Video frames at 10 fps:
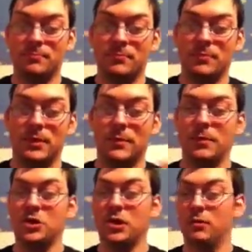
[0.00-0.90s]
That much
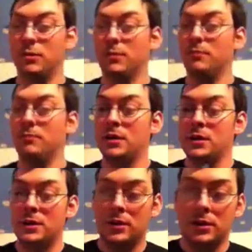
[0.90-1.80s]
out, I mean.
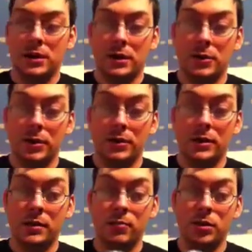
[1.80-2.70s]
Anyway, now I'm
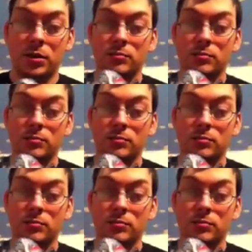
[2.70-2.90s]
gonna...